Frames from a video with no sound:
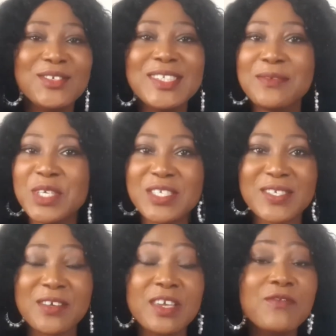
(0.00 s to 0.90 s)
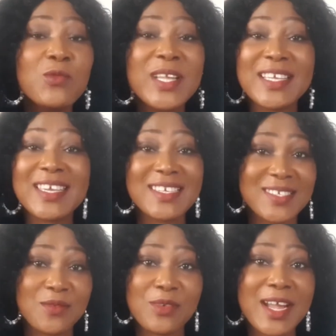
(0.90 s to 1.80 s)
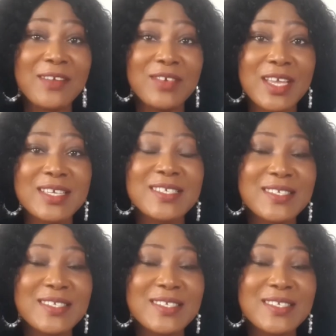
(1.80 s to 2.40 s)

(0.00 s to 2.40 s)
and don't limit yourself even when the kids arrive